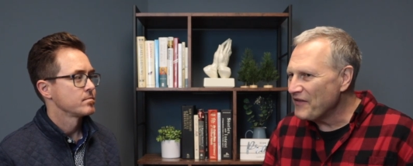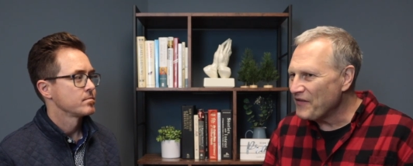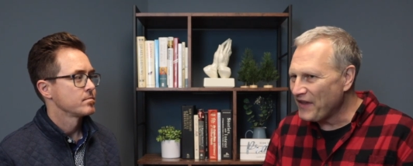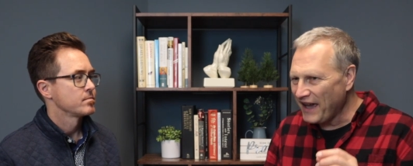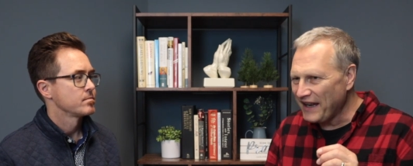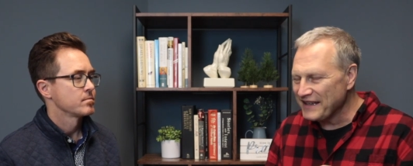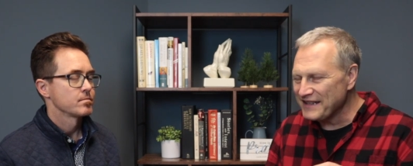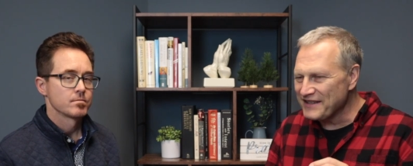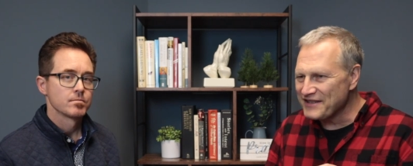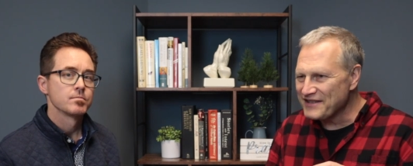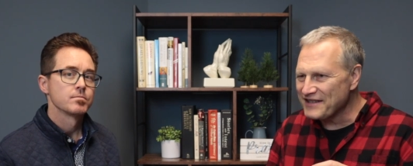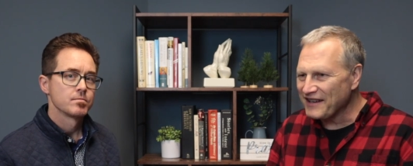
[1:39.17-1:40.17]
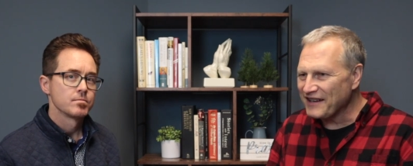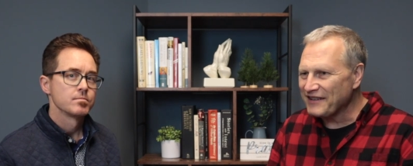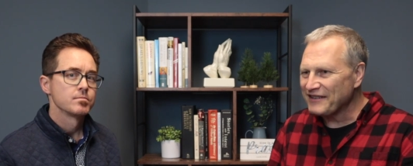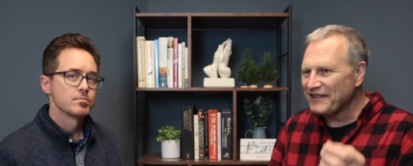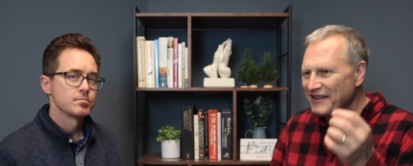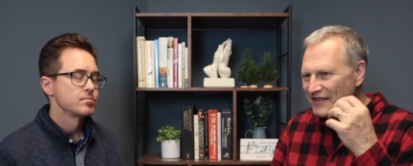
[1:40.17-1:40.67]
Speaker 1: that is uh,
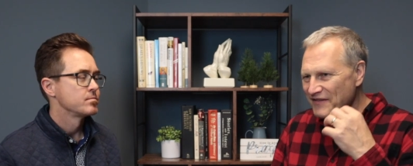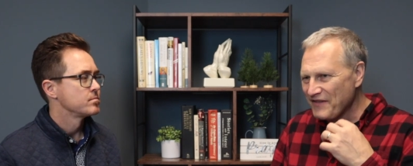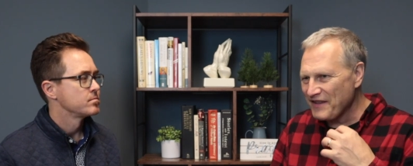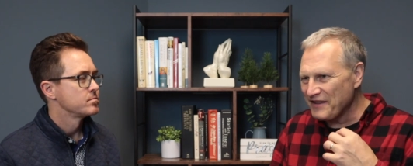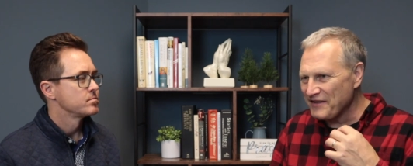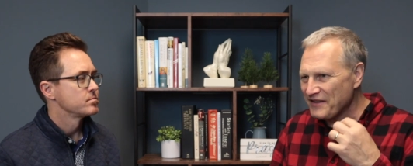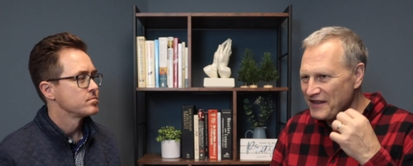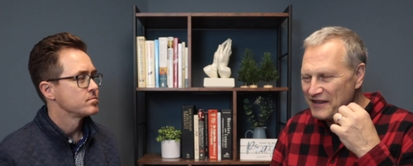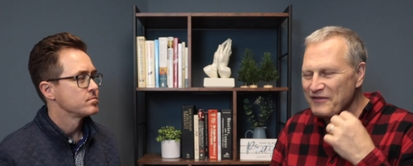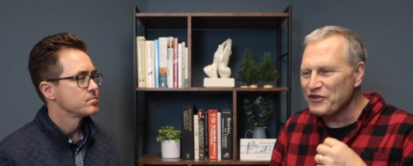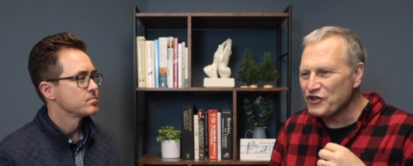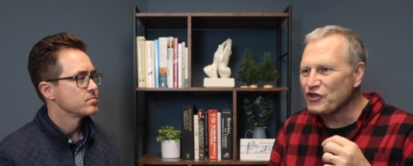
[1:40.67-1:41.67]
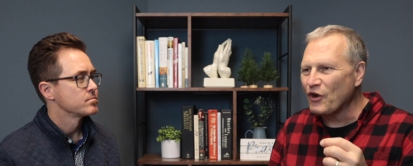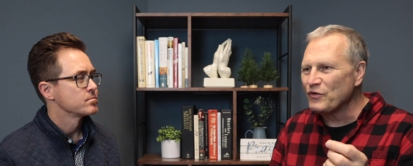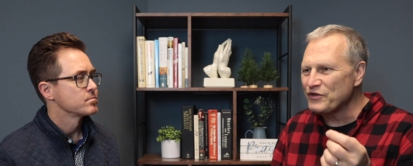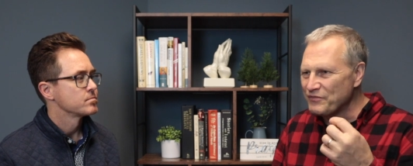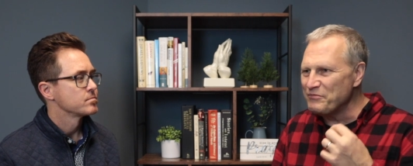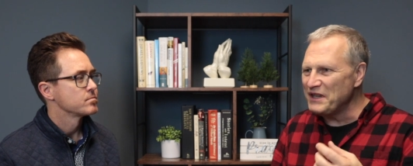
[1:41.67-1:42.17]

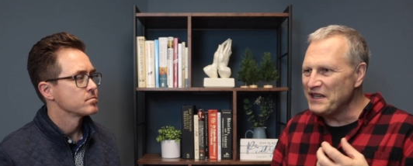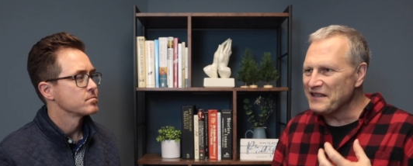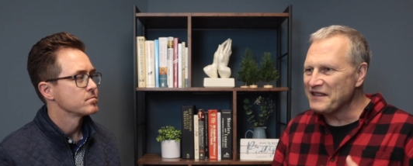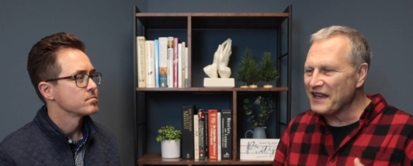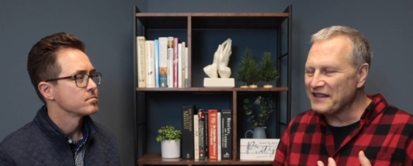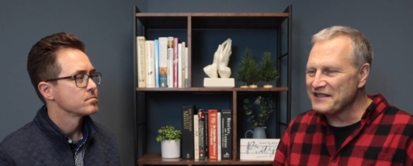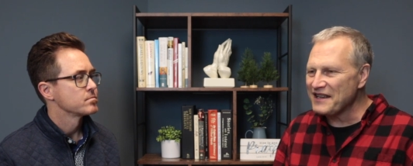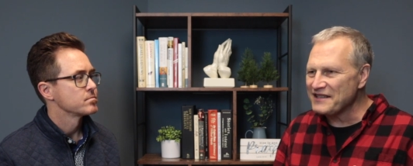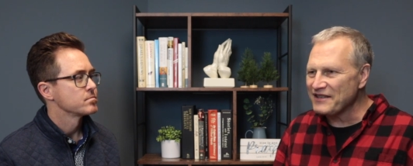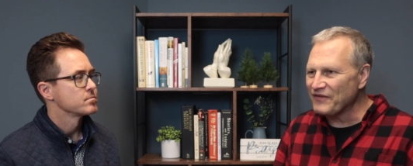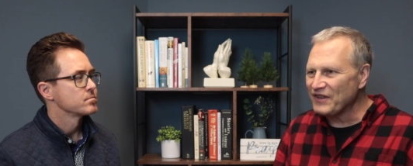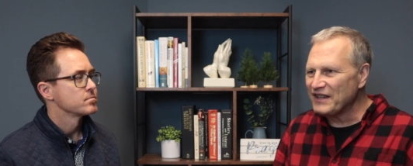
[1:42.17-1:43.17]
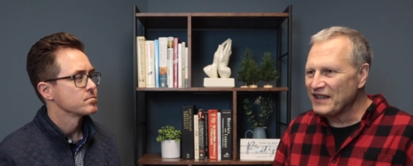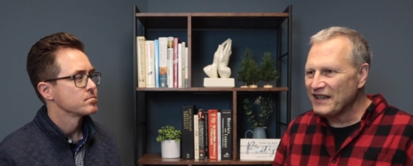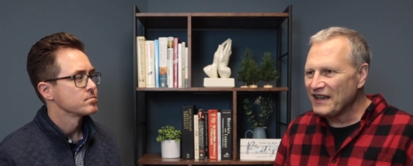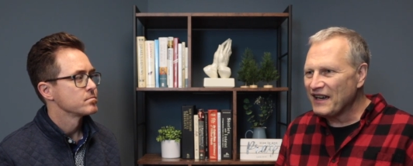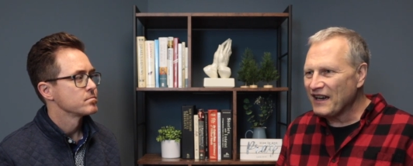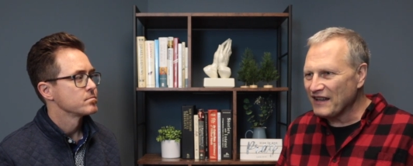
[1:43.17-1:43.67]
shows me that sense of
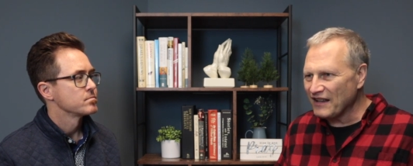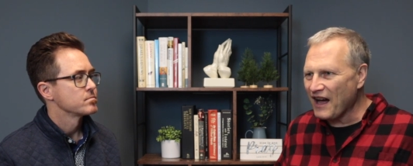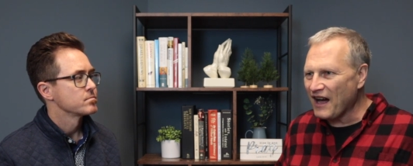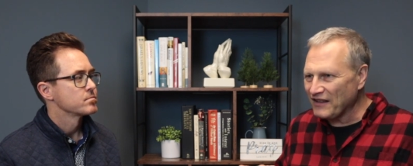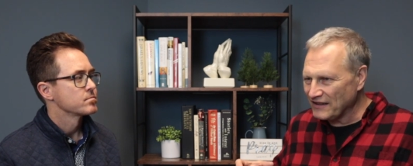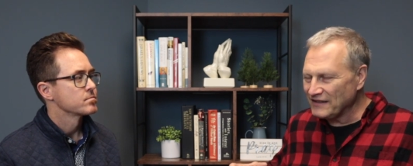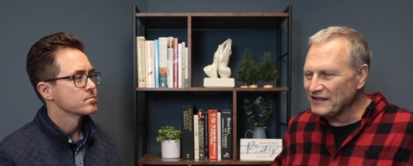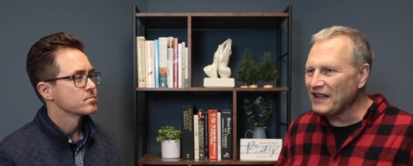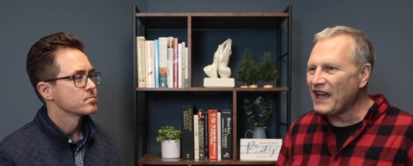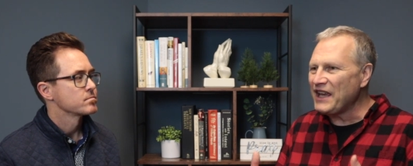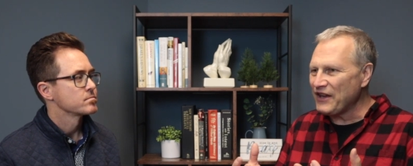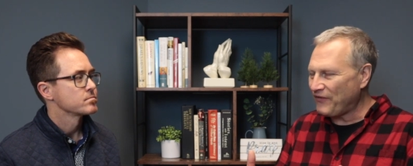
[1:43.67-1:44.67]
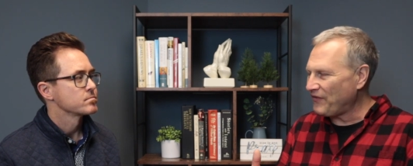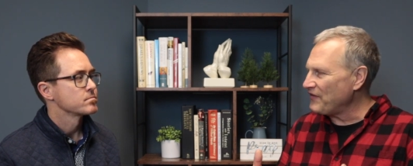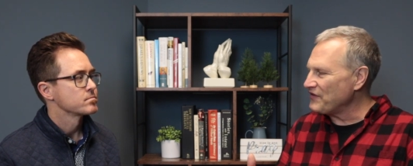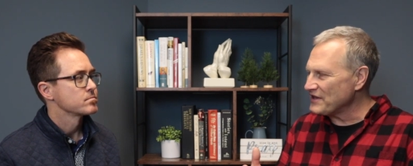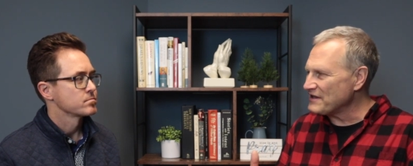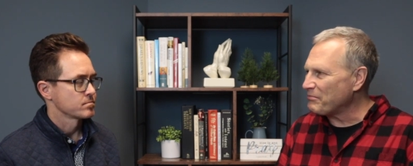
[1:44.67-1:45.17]
a life
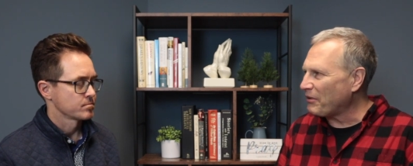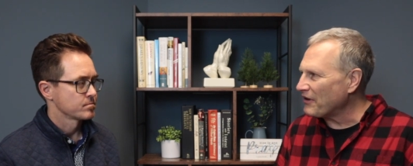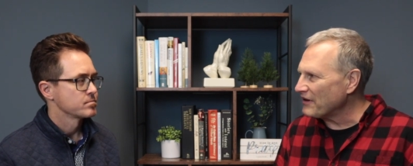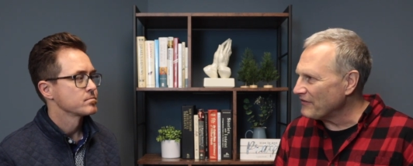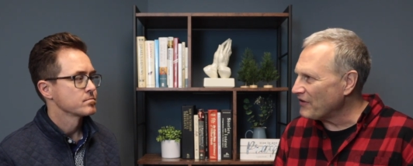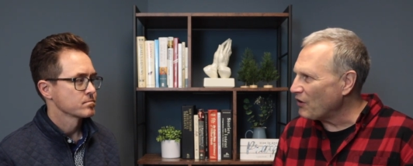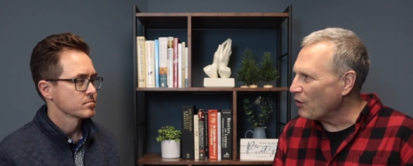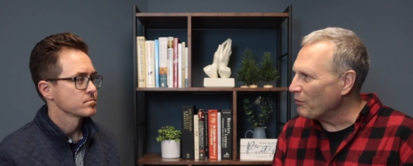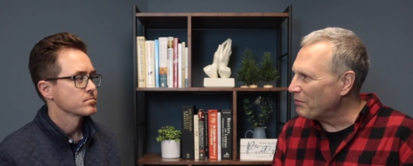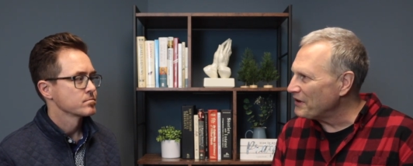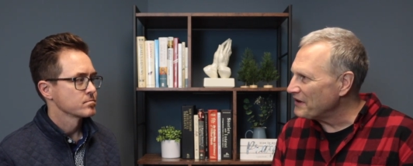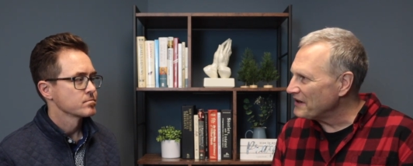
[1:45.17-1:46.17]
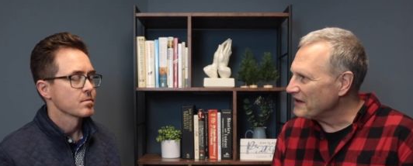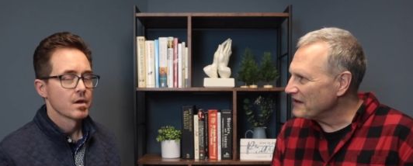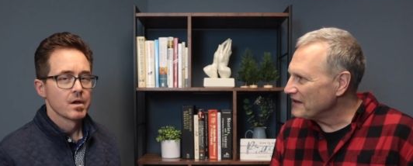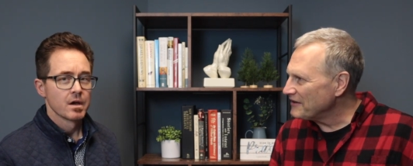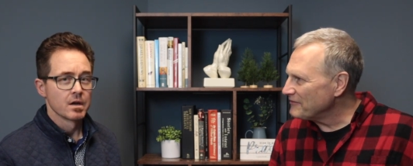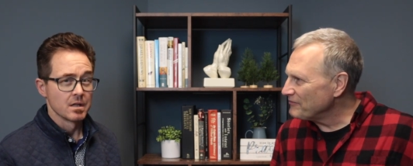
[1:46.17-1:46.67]
Speaker 2: that's a part of hope.
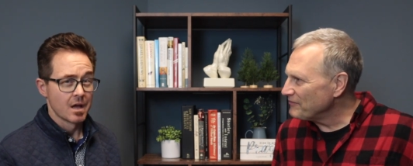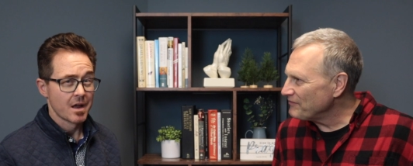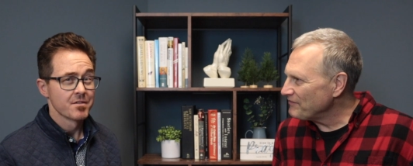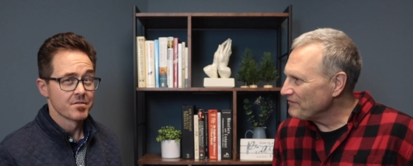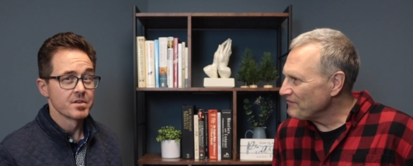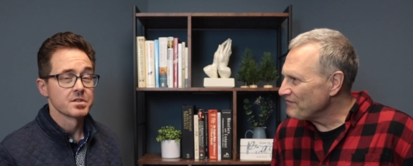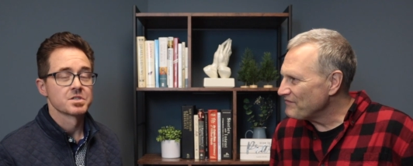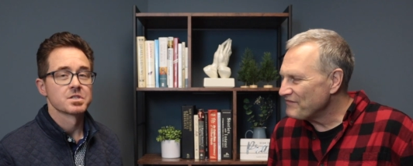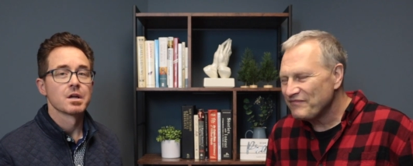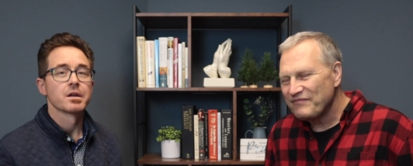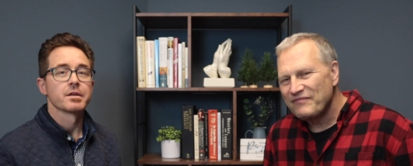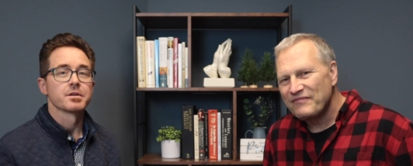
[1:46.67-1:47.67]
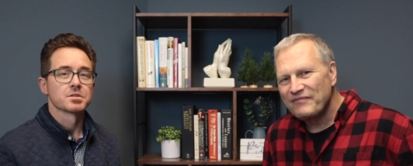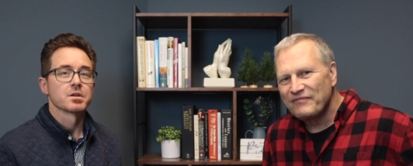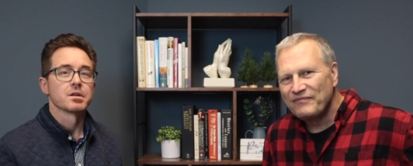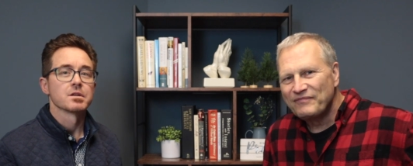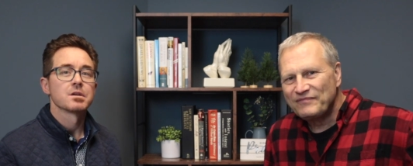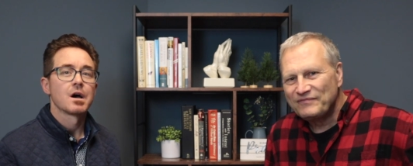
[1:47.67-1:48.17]
And a lot of this study is
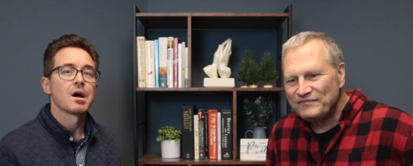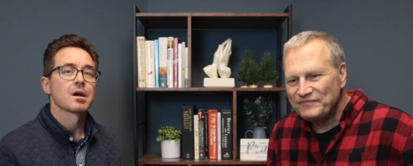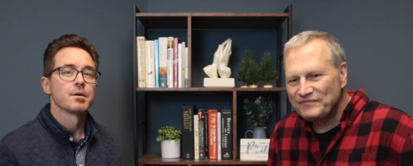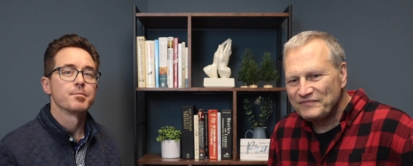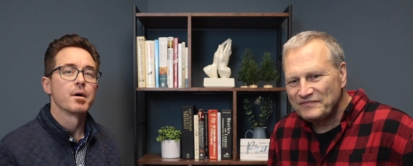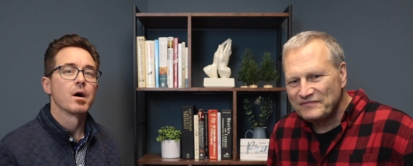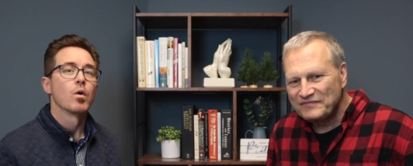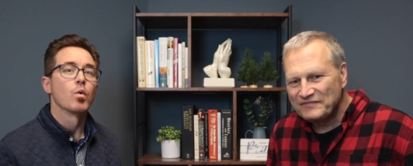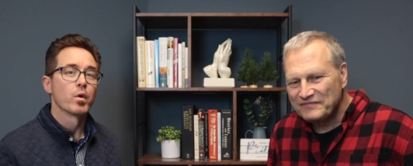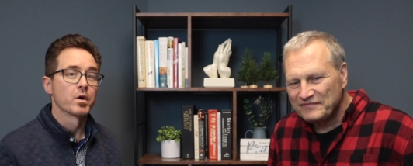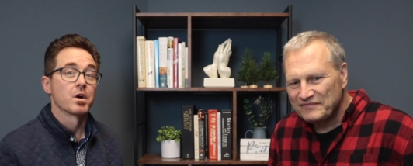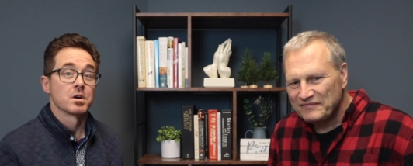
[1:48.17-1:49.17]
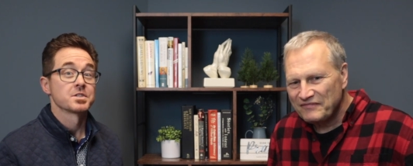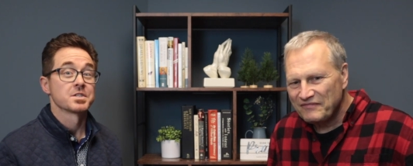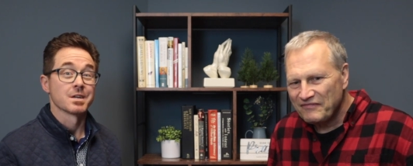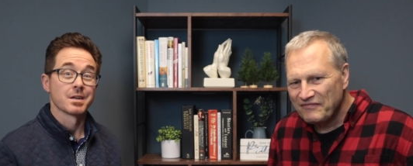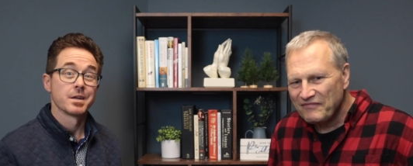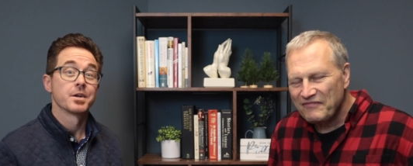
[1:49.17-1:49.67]
going to talk about where our
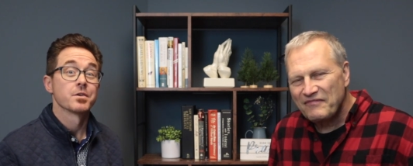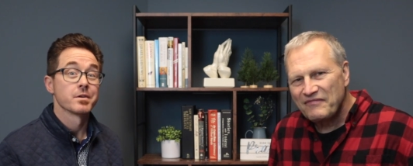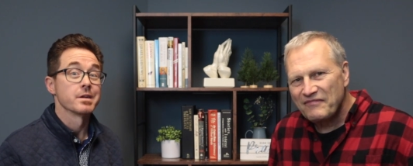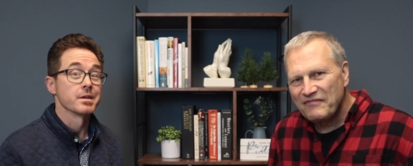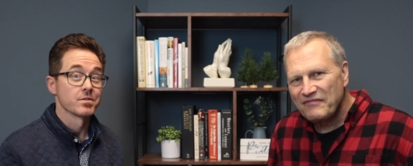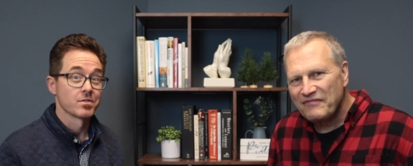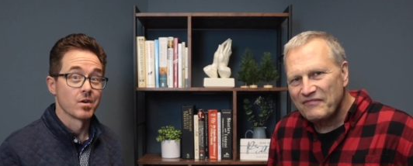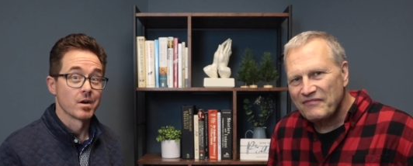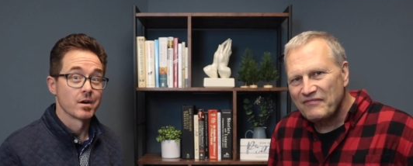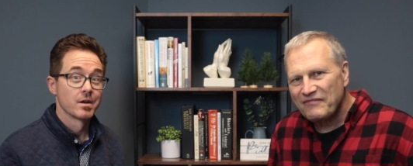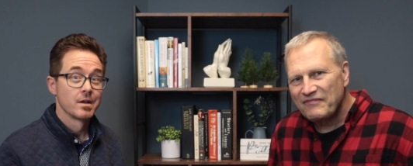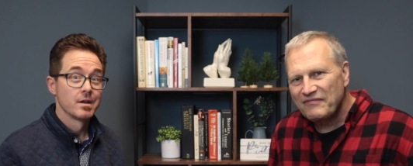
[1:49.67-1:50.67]
securities are.